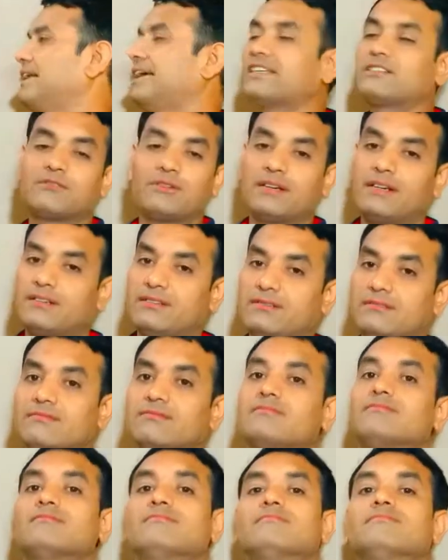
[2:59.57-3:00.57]
next word
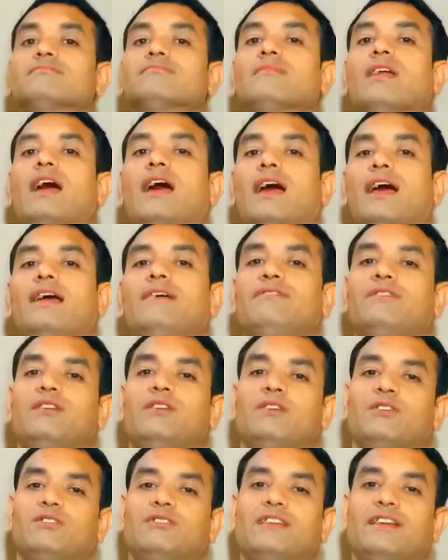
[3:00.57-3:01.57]
I
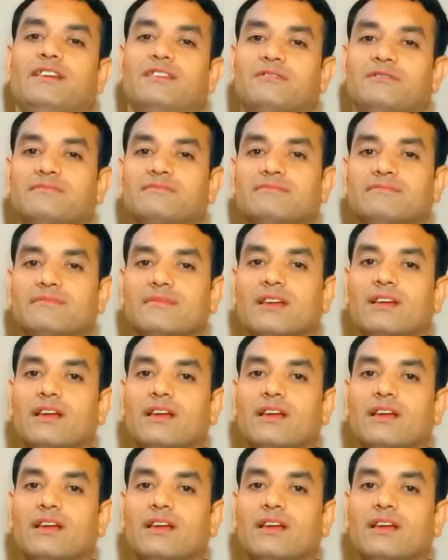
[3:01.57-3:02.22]
will not tell you